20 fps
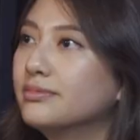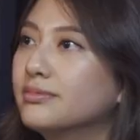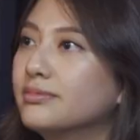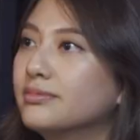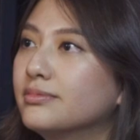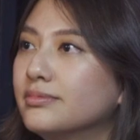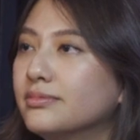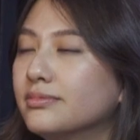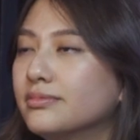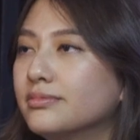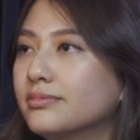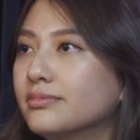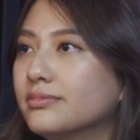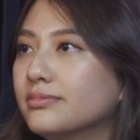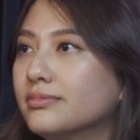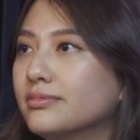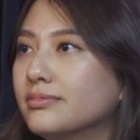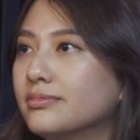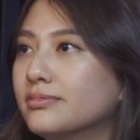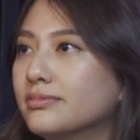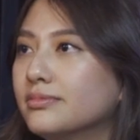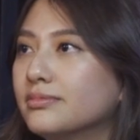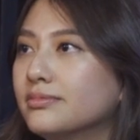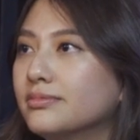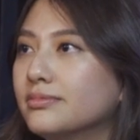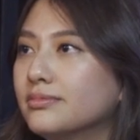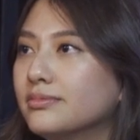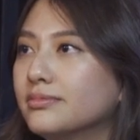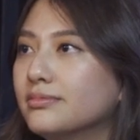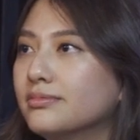
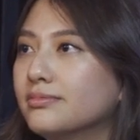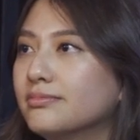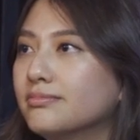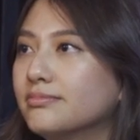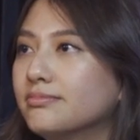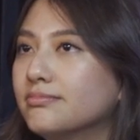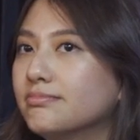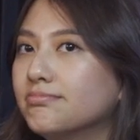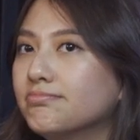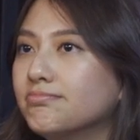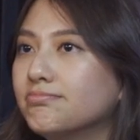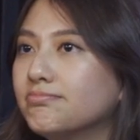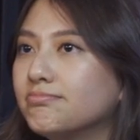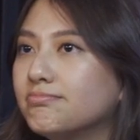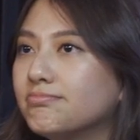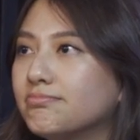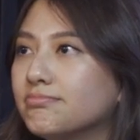[no speech]